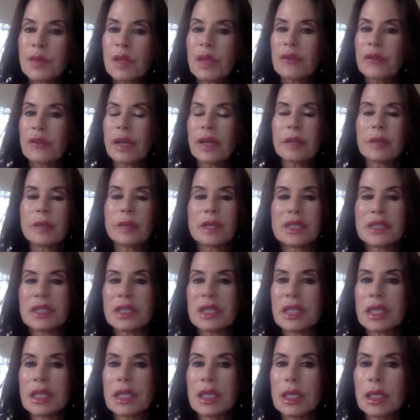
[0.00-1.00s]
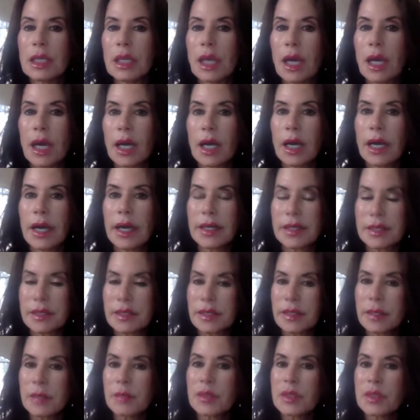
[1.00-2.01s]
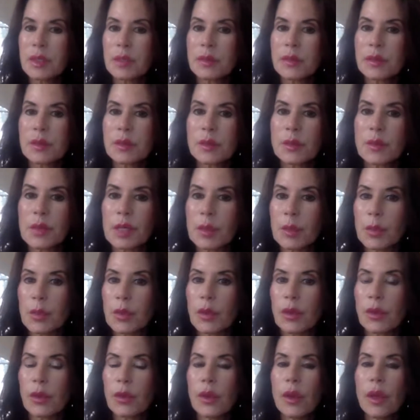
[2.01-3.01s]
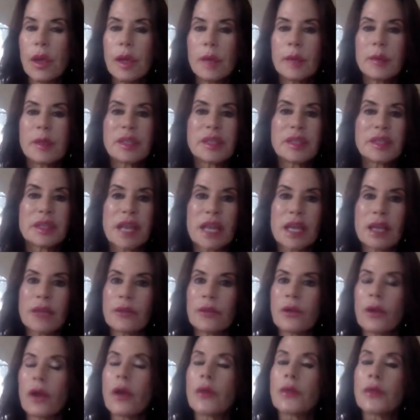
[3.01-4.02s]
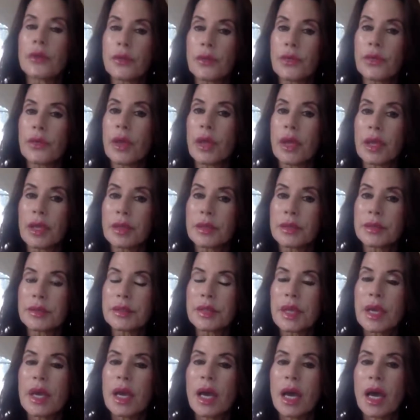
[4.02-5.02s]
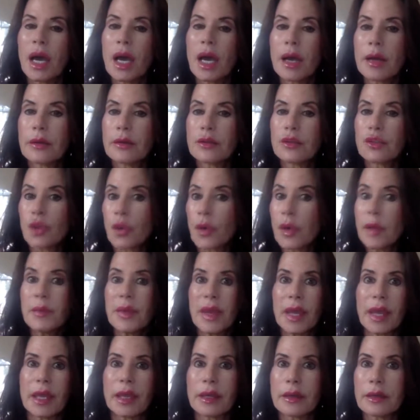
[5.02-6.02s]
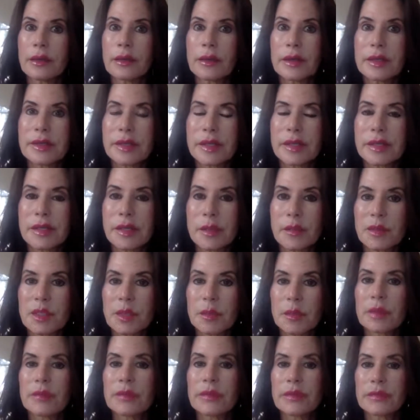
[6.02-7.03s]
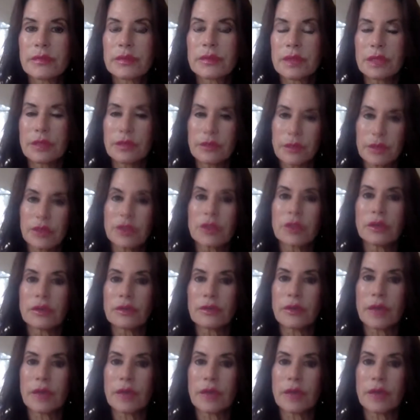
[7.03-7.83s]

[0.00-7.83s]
Vitamin D has symptoms people mistake for other things. Joint pain is a symptom of deficient